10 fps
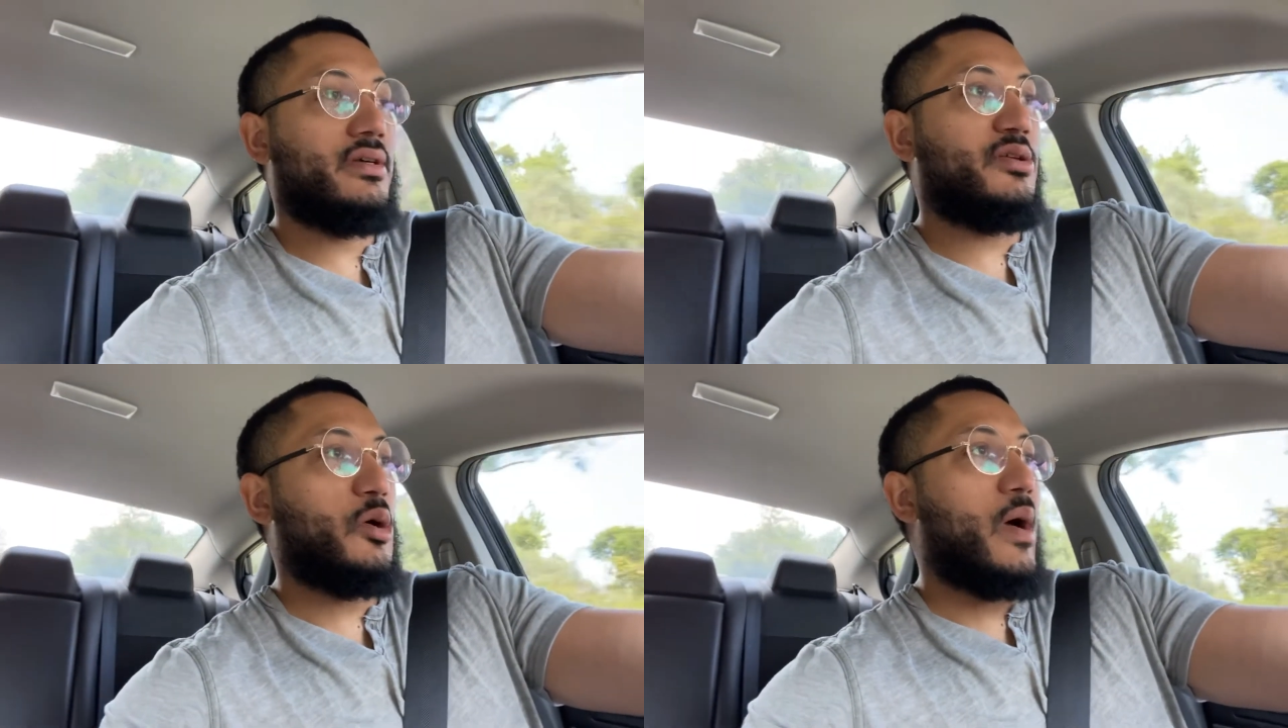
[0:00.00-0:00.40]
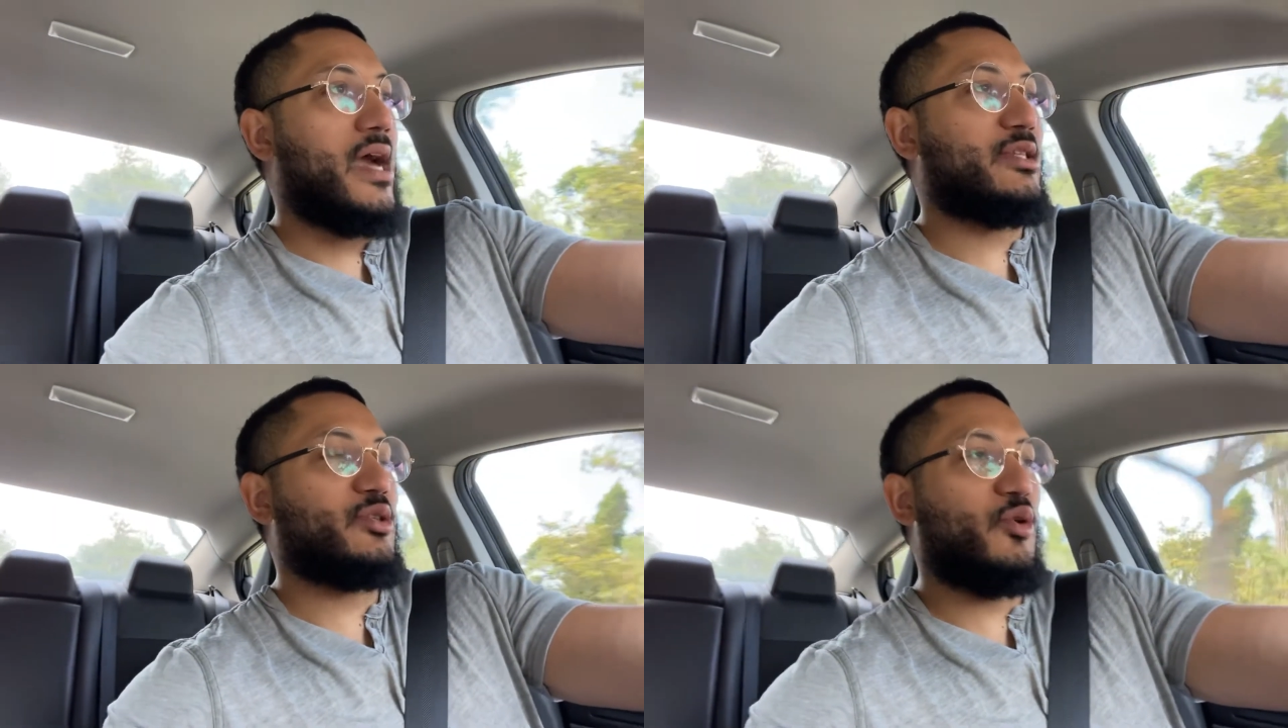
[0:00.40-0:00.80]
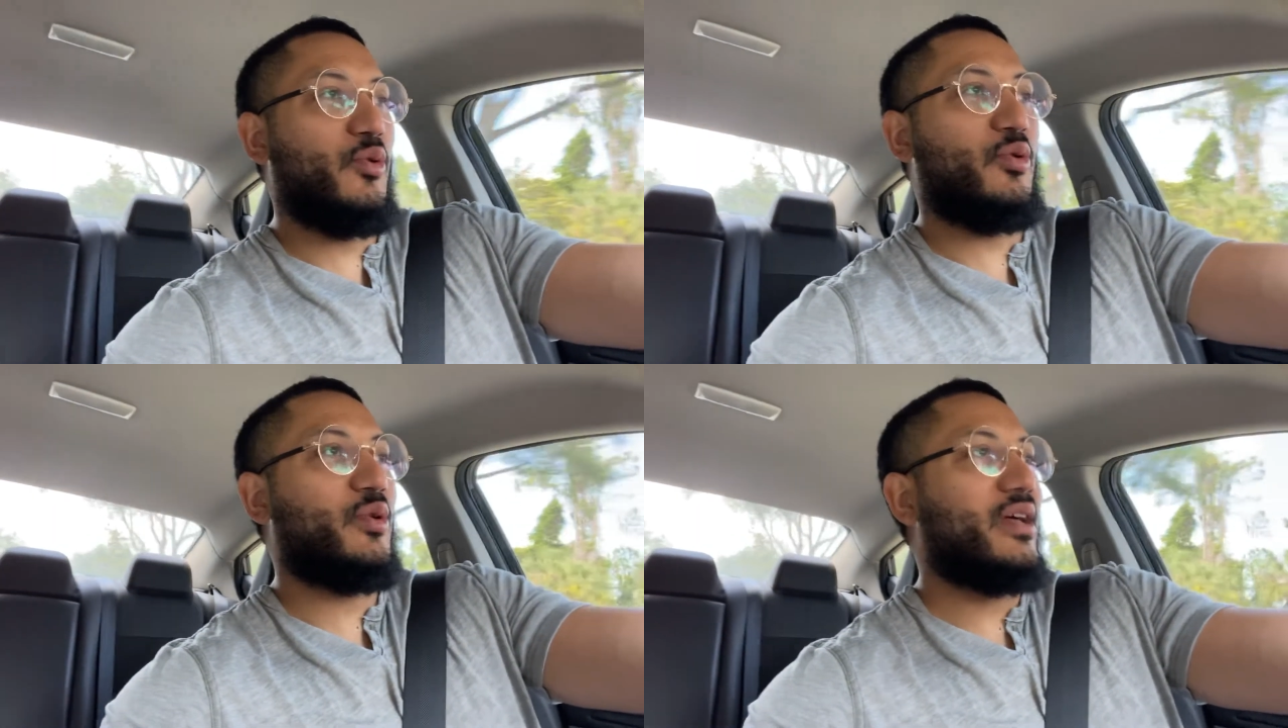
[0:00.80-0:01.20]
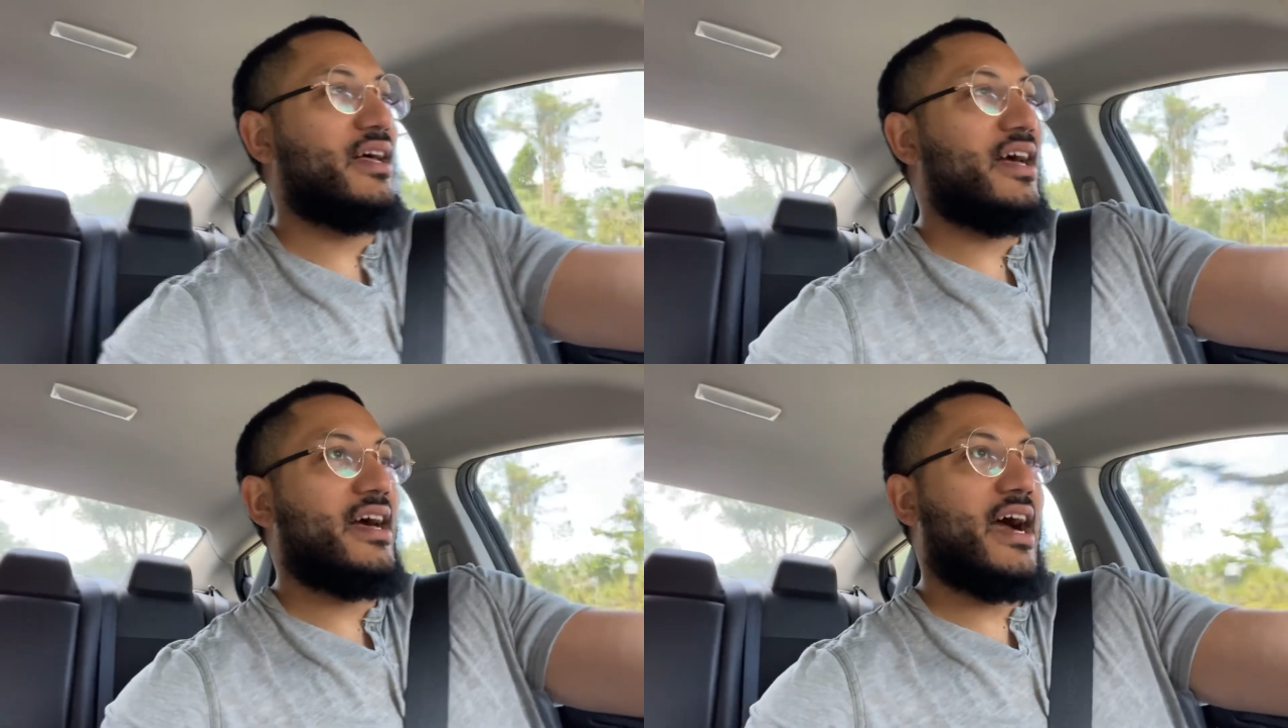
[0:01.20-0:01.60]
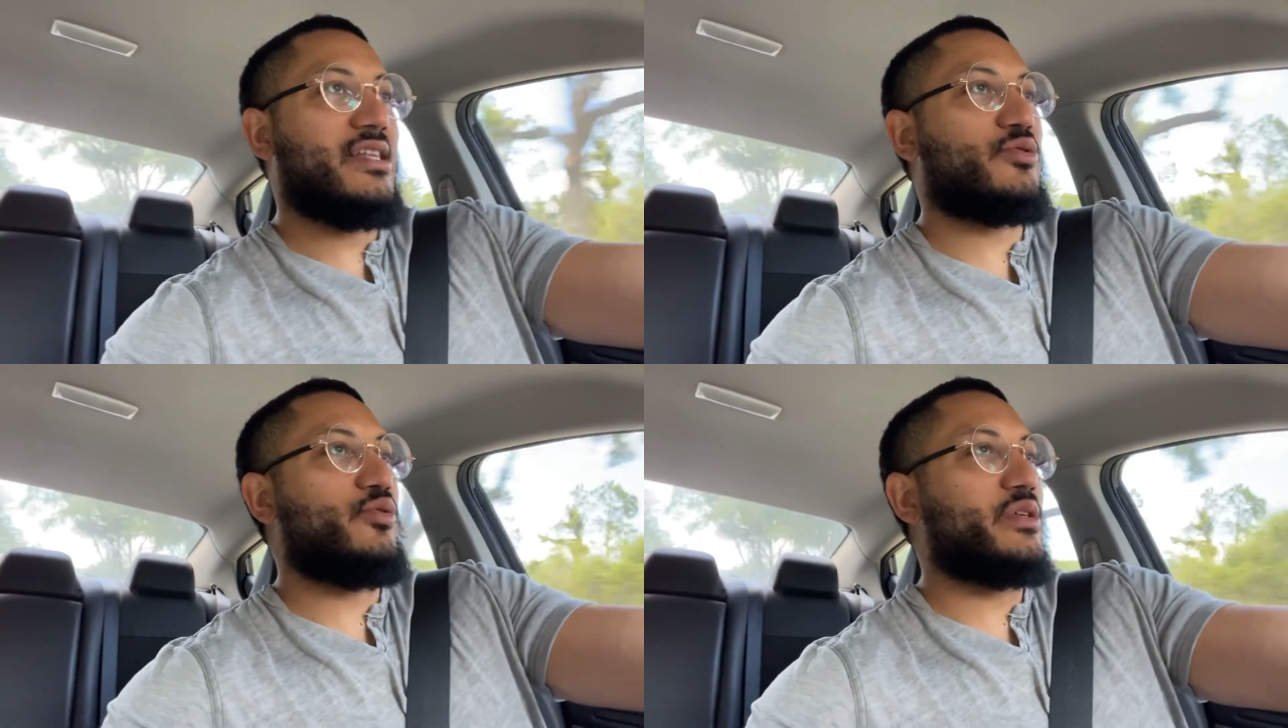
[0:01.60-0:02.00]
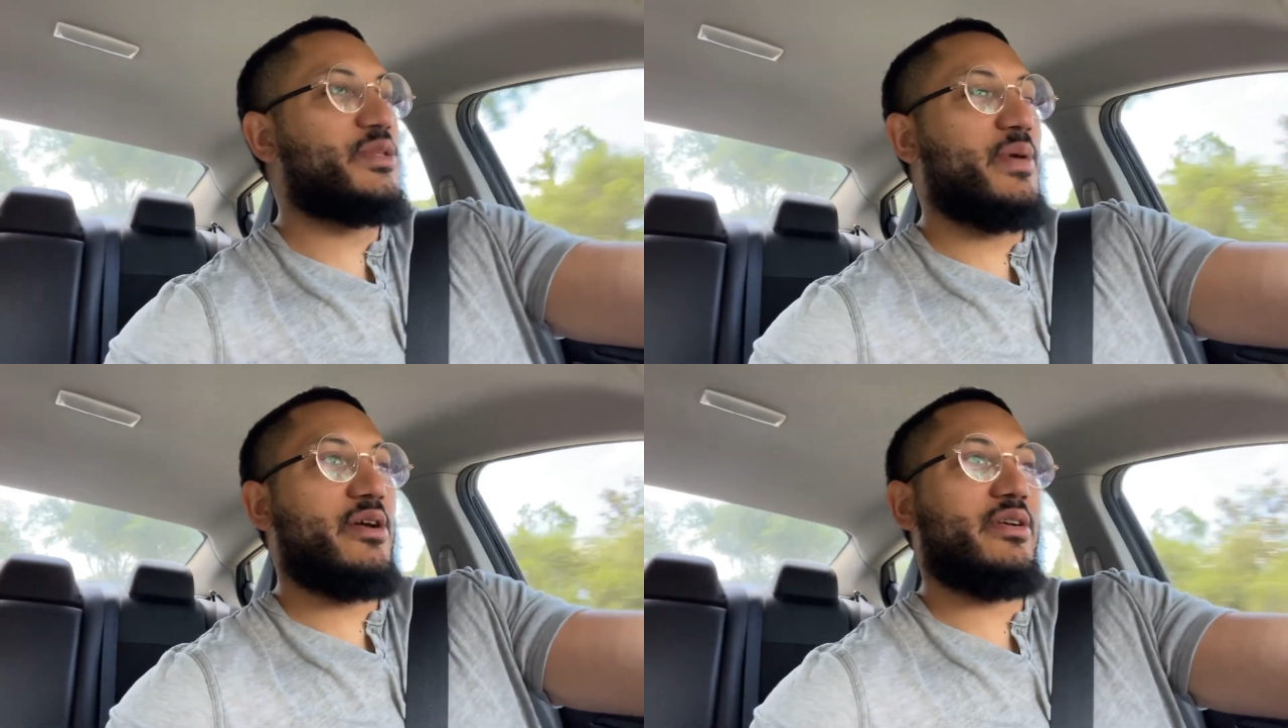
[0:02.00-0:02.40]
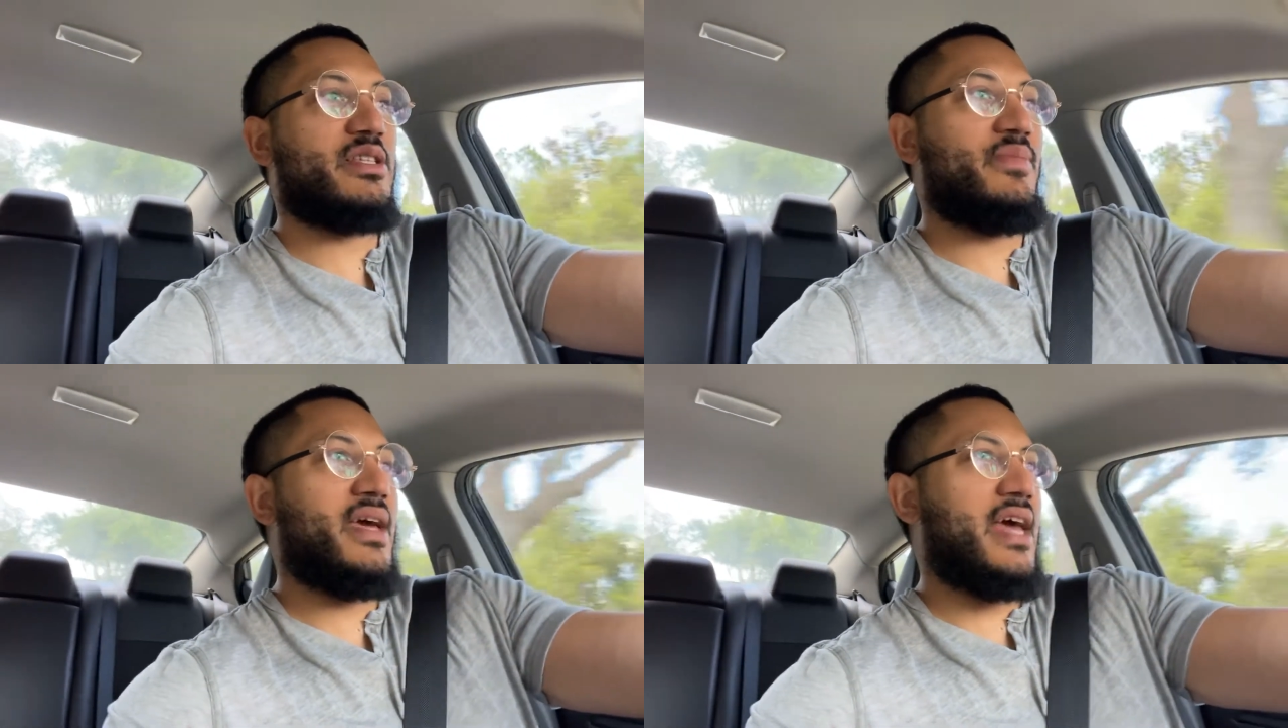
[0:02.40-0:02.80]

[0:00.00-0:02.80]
high school experience, man.